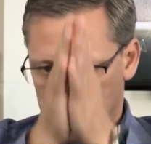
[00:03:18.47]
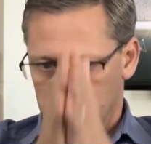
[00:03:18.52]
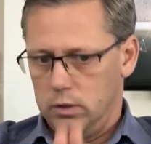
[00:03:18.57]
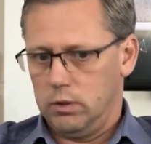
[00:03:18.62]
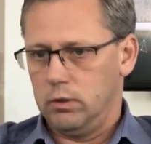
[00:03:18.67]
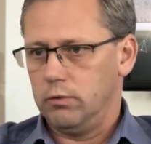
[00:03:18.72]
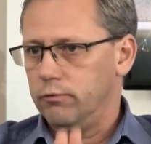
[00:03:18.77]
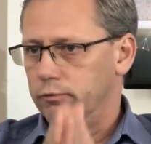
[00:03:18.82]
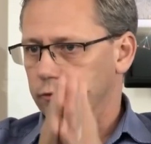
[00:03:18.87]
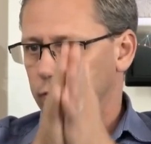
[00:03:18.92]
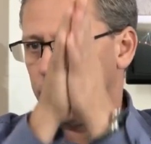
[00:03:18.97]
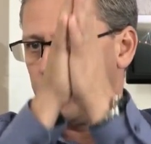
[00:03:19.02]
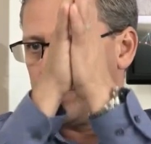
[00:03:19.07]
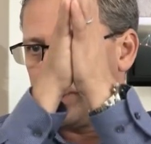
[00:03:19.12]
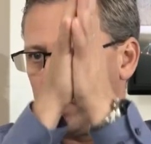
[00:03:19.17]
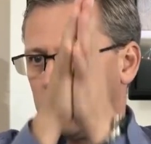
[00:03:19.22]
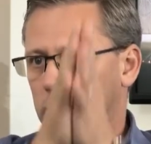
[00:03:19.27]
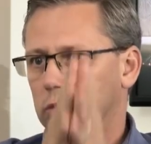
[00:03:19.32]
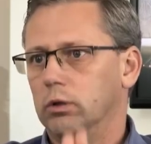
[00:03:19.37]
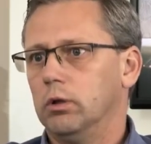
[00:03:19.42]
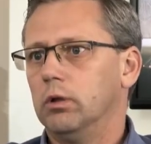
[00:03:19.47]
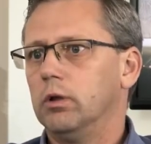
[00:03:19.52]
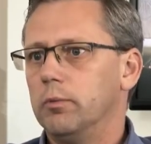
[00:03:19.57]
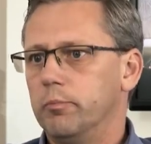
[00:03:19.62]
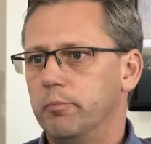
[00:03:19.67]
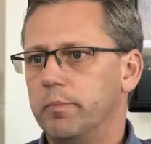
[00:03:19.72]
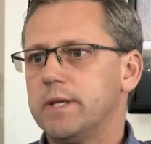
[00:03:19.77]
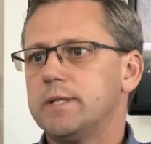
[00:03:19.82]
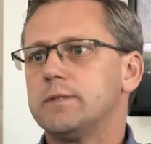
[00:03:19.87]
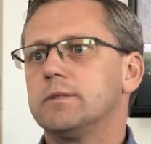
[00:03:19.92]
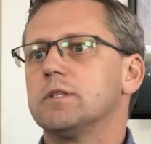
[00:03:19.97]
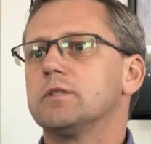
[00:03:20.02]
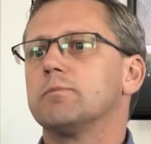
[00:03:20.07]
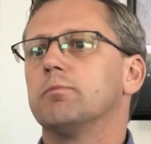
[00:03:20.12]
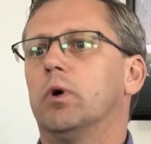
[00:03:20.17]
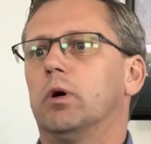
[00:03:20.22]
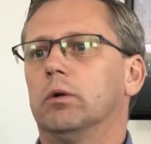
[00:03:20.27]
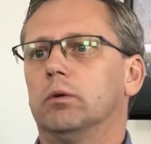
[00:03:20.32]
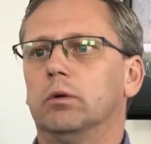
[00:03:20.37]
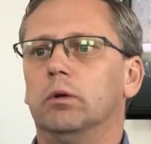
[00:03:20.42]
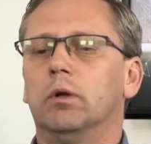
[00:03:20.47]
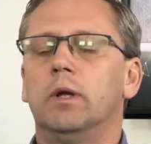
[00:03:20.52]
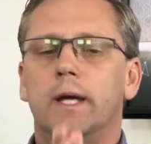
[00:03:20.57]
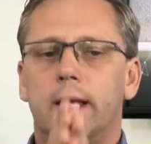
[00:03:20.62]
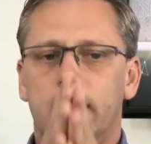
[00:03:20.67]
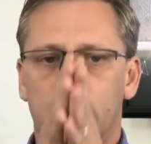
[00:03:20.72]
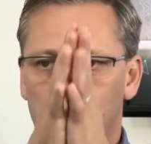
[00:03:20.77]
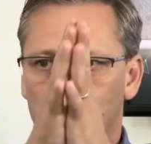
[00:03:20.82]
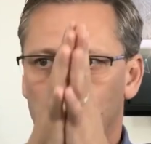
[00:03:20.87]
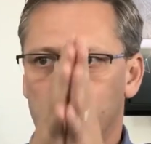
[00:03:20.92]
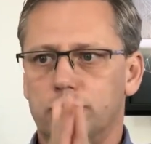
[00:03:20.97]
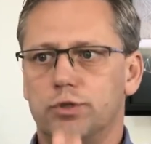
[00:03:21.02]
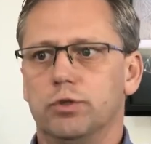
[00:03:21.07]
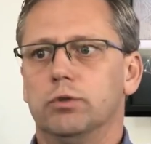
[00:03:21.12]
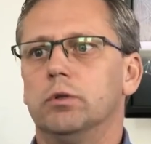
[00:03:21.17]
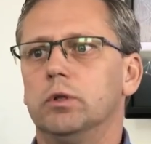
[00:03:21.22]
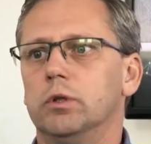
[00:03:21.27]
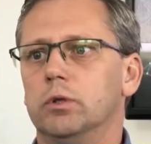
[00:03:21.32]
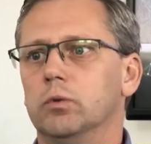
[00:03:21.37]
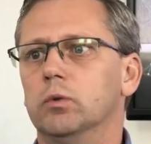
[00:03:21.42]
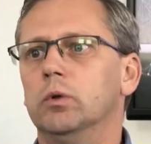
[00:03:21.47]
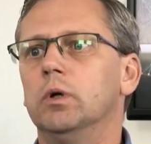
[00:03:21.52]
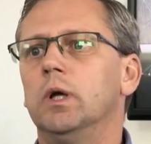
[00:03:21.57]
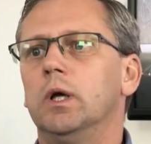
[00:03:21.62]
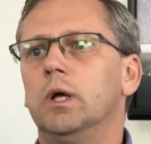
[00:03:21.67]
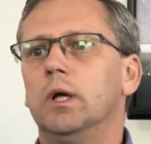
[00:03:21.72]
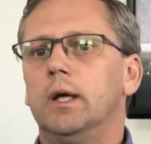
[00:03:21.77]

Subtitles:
vertical business model and what you do.